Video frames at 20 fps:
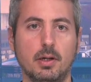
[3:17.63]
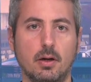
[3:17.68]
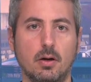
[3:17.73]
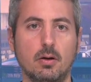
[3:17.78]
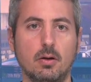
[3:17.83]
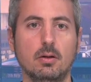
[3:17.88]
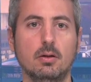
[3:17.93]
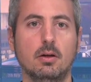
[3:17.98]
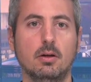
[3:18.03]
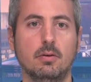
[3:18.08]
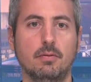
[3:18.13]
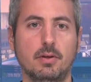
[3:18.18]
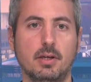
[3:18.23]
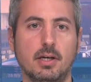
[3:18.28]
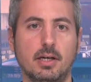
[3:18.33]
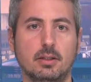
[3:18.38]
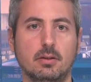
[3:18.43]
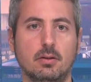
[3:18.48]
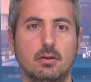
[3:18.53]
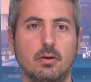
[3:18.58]
all of the
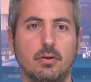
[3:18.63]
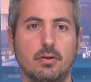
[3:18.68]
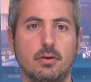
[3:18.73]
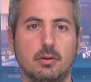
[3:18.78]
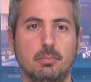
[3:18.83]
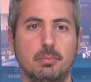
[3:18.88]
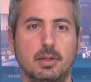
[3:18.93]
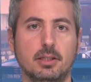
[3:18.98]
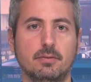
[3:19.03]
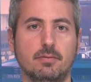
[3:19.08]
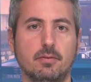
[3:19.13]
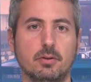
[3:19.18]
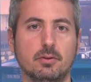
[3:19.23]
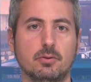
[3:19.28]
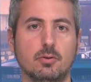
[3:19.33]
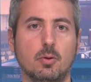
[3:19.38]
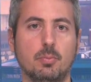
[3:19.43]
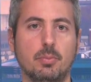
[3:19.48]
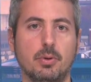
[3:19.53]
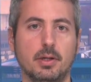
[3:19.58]
other
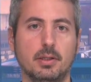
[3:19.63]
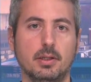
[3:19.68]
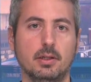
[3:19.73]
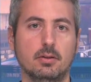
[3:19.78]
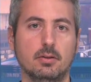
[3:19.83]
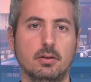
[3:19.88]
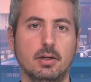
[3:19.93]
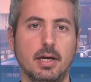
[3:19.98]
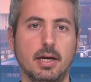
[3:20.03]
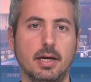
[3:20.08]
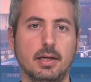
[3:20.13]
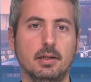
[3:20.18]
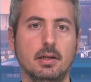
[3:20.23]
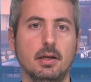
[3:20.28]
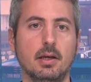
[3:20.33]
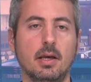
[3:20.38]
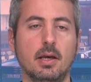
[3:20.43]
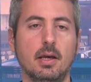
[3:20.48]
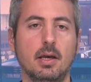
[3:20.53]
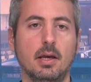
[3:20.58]
platforms operating
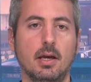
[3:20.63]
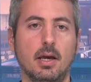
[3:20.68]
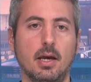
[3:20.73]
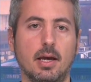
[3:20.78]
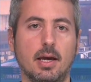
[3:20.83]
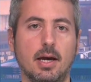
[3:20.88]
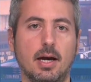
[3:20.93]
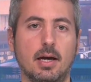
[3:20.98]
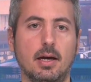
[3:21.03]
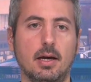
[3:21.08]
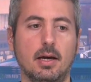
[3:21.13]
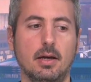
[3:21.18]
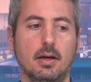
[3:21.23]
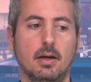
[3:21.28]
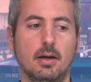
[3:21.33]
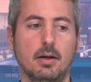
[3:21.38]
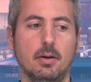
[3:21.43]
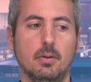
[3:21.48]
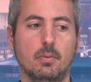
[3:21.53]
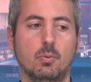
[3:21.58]
online, uh,
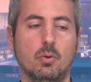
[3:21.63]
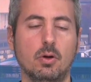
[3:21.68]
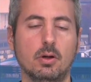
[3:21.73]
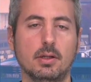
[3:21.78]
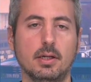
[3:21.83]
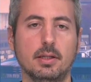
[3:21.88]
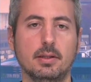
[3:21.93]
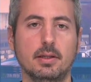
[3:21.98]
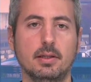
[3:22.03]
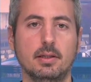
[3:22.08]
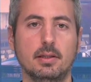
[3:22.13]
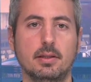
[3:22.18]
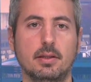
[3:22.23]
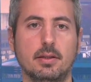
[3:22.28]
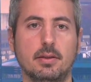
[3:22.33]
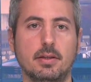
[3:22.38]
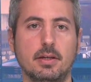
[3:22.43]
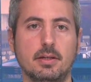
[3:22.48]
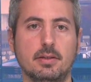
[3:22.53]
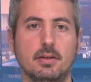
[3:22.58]
uh, work on the,
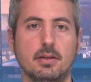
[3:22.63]
this